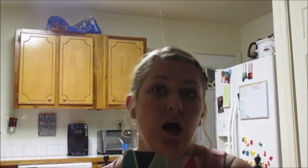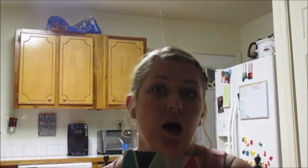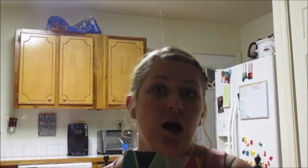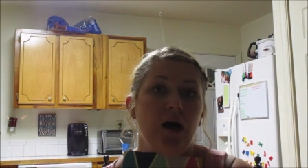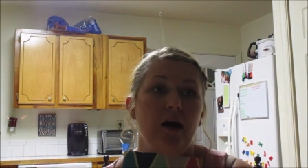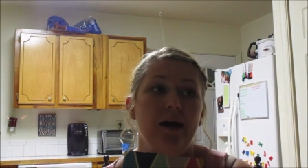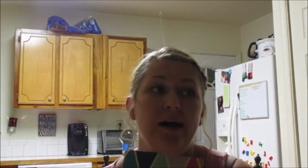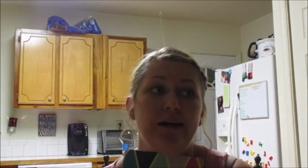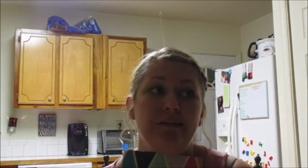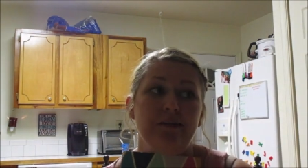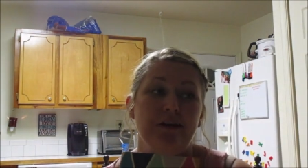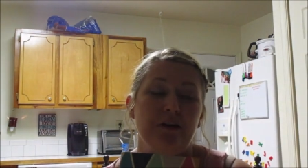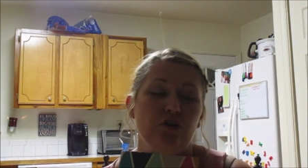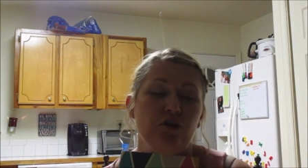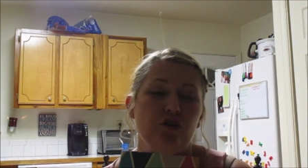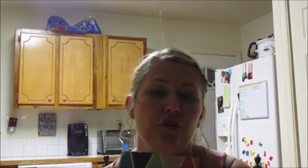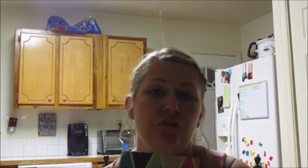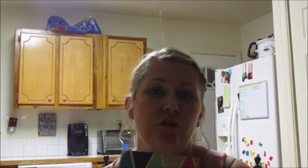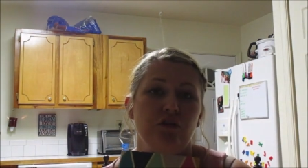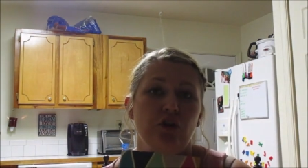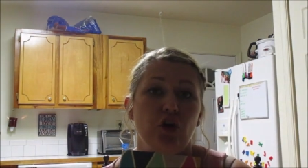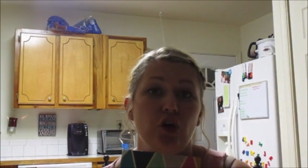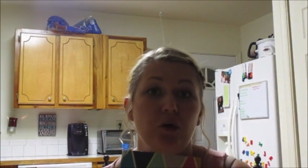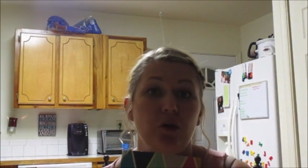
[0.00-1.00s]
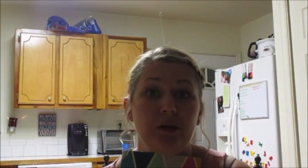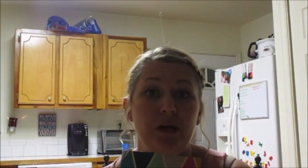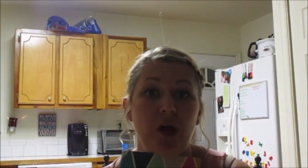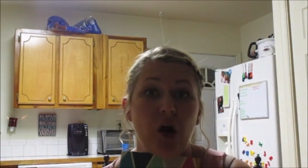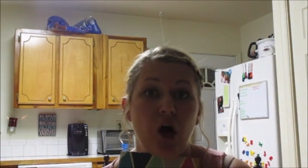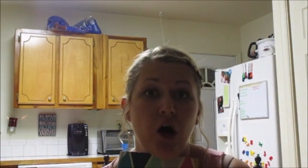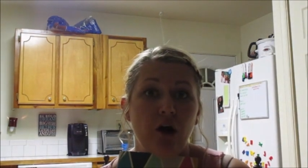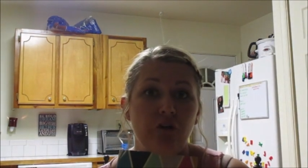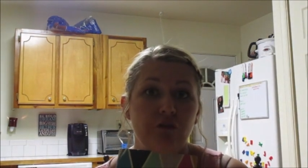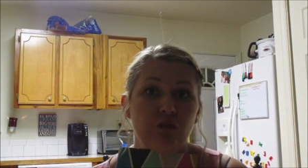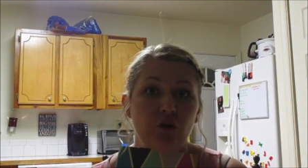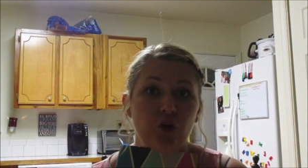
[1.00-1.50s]
Uh, I'm not sure if they're going to be
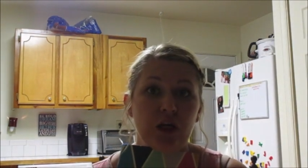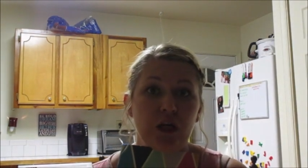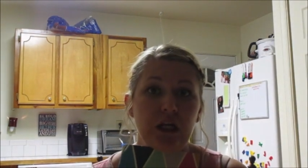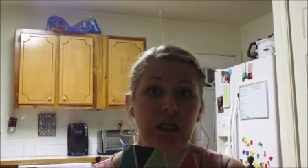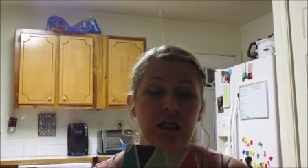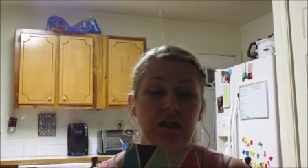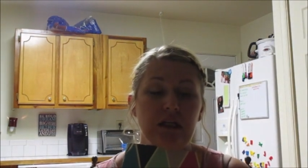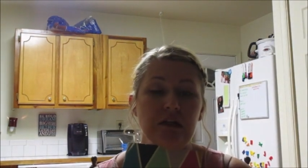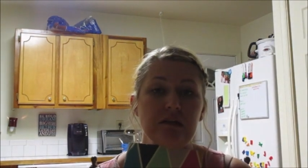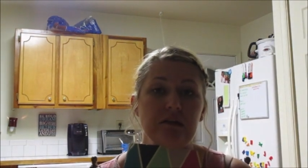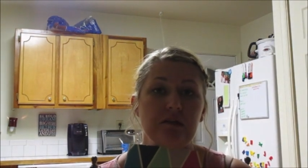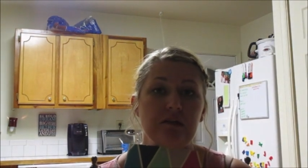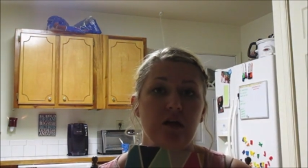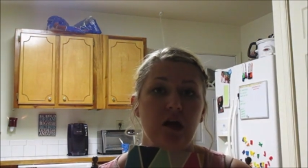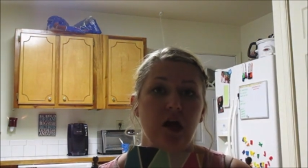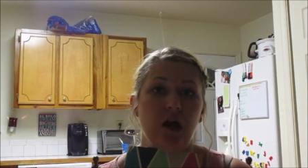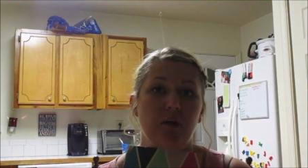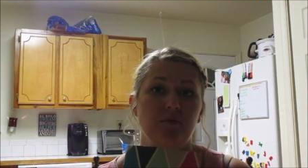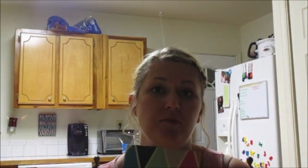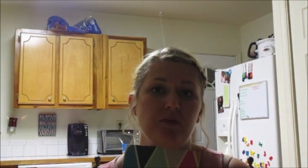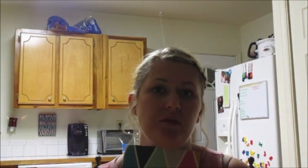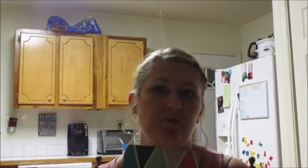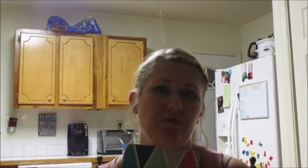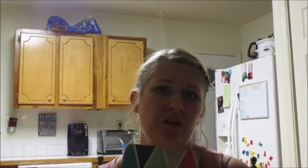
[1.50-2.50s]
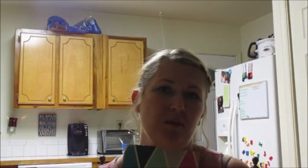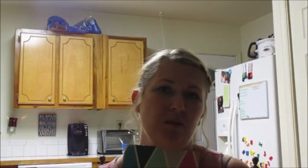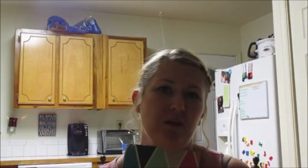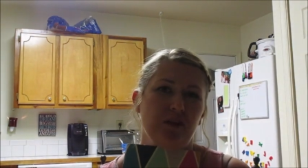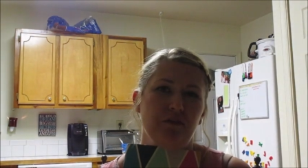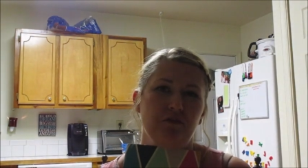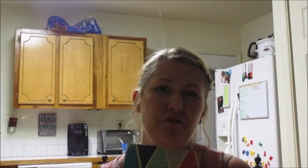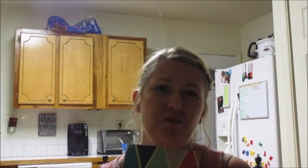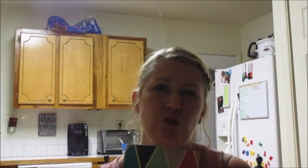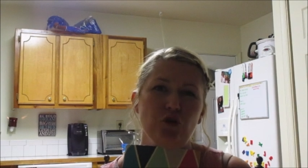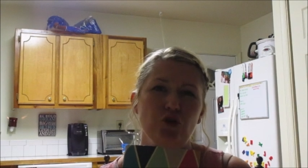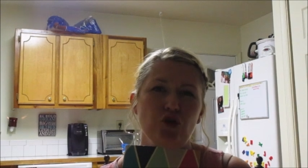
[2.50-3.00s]
offering it um, sometime in
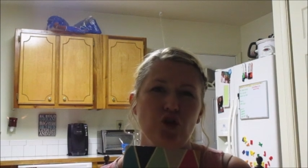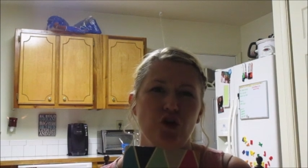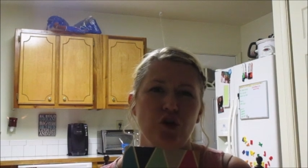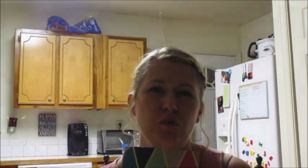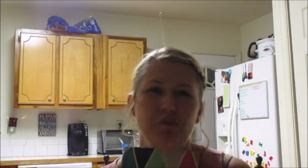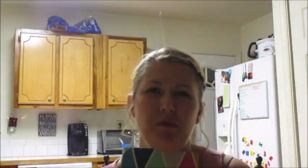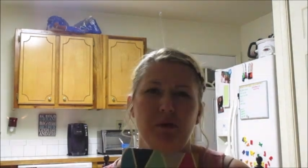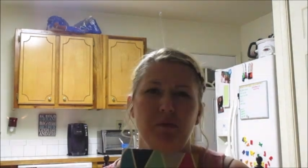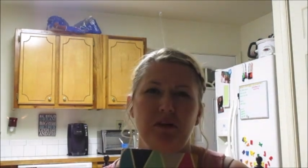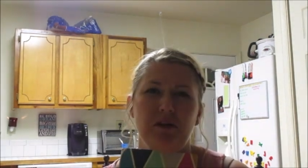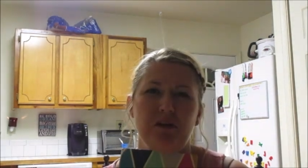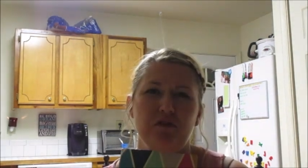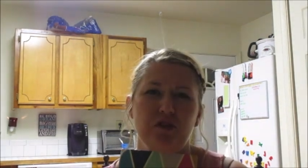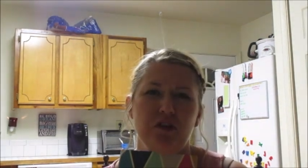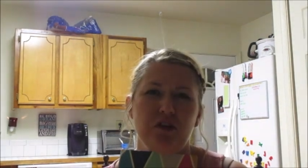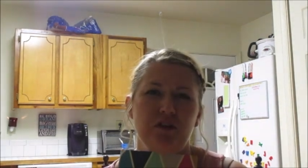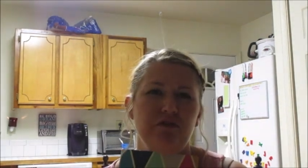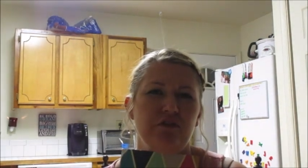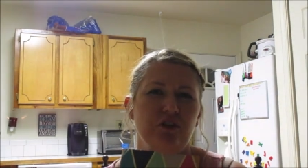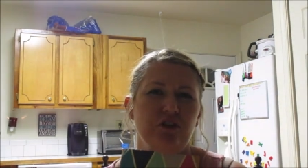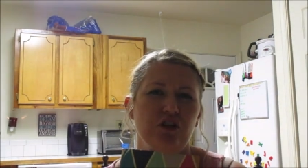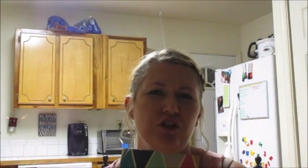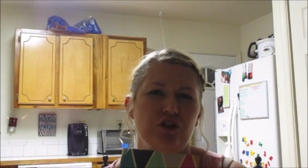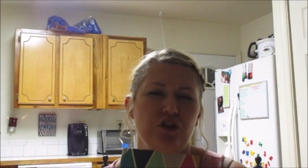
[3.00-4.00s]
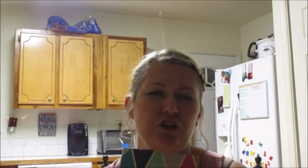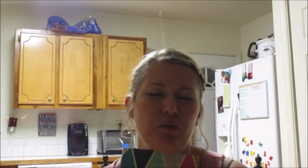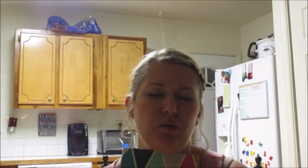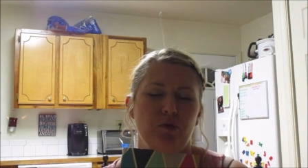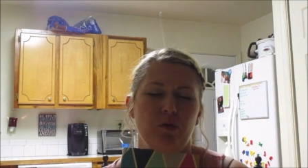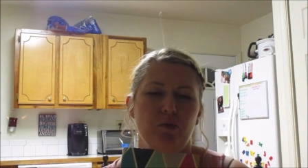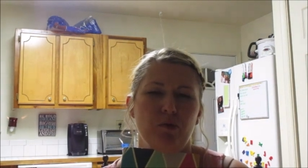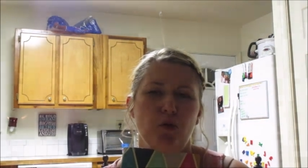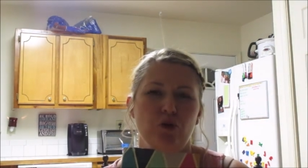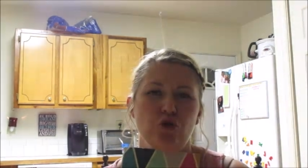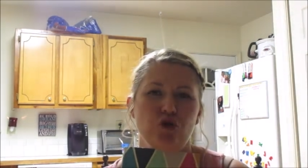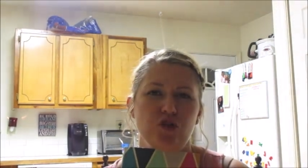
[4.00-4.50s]
the future, maybe after they finish their
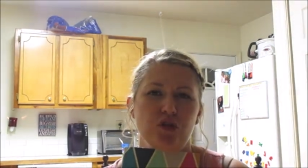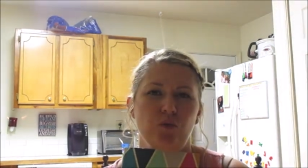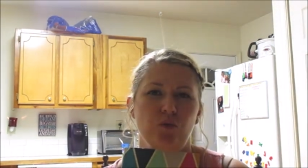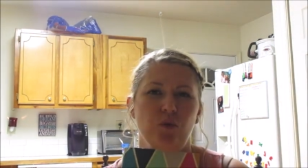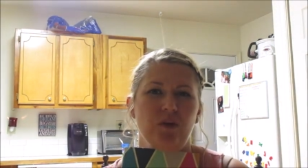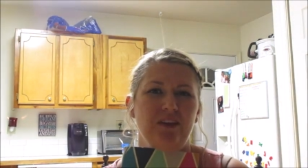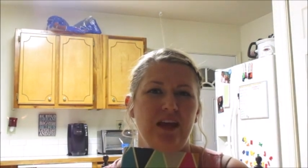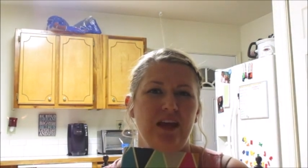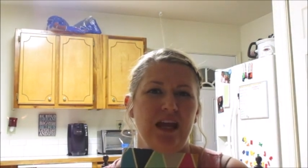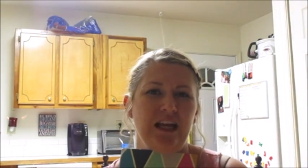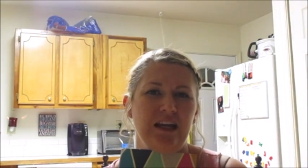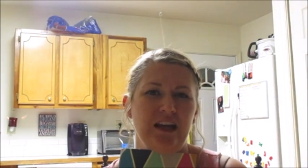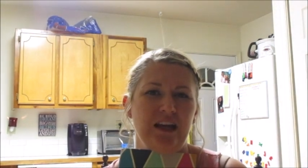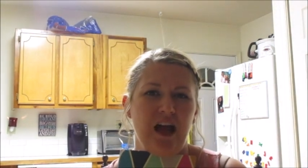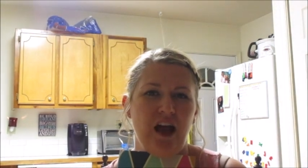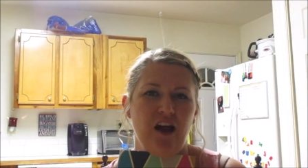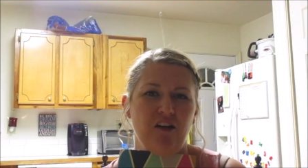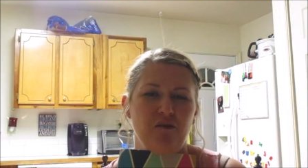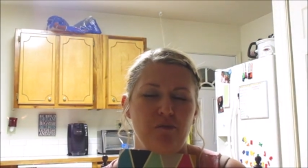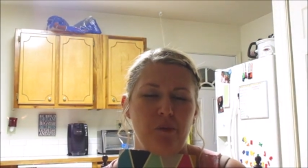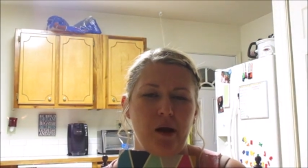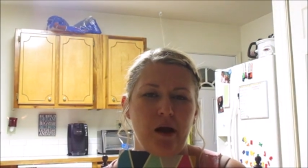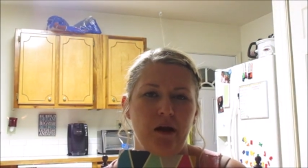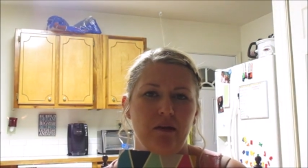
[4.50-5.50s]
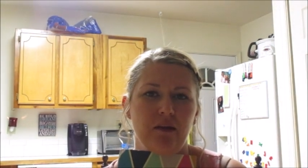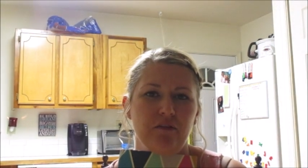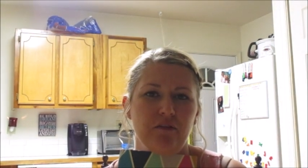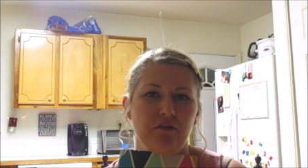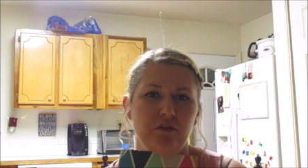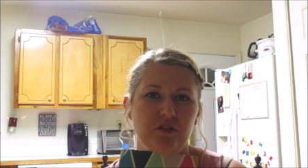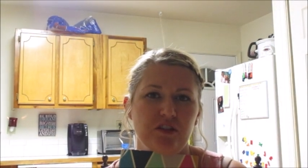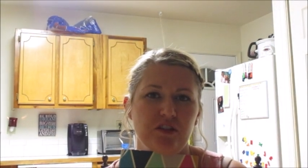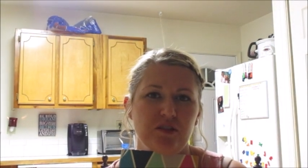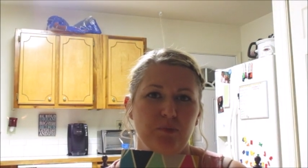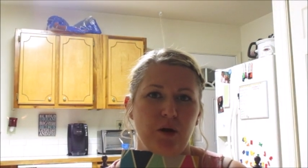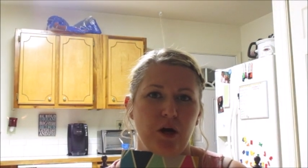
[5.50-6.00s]
promotion with the 8.5 by
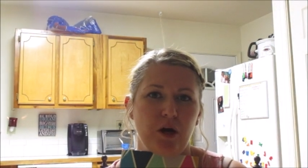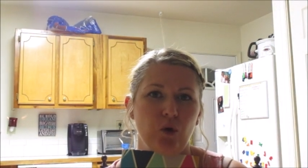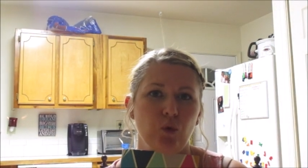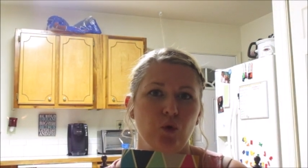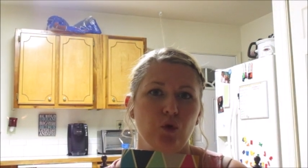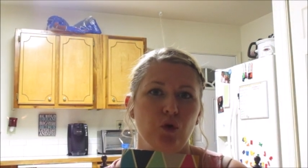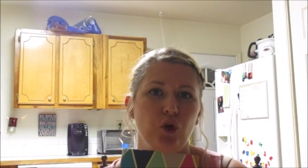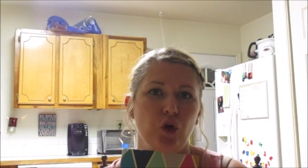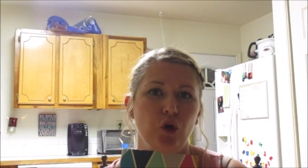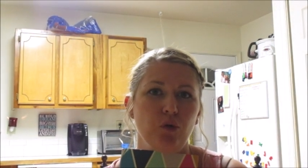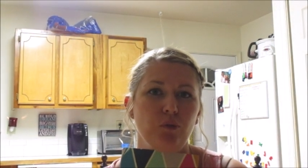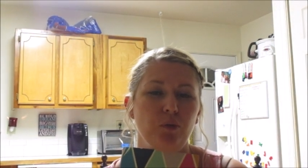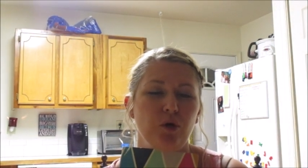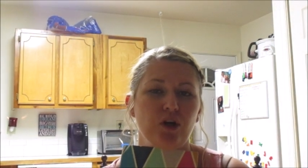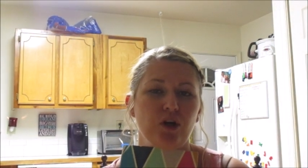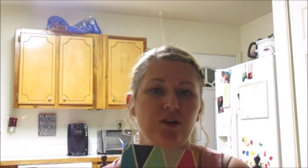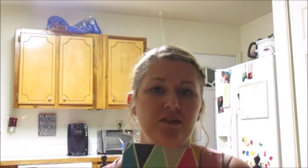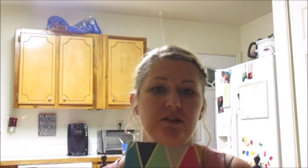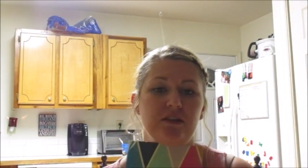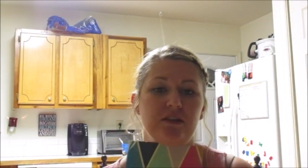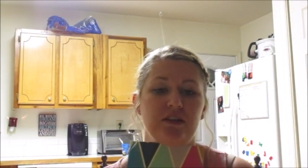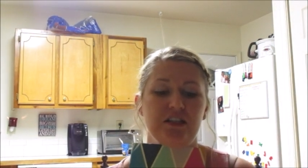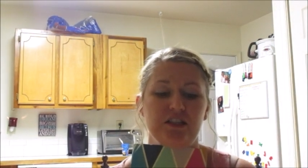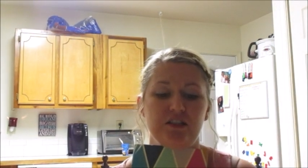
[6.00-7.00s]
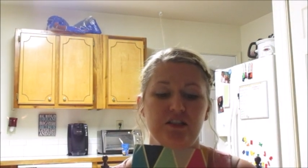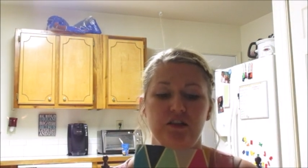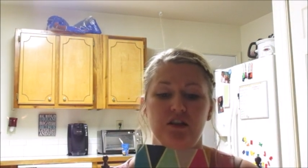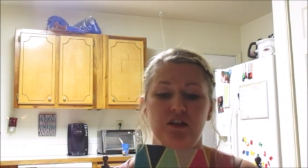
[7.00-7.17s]
11 spiral notebooks. This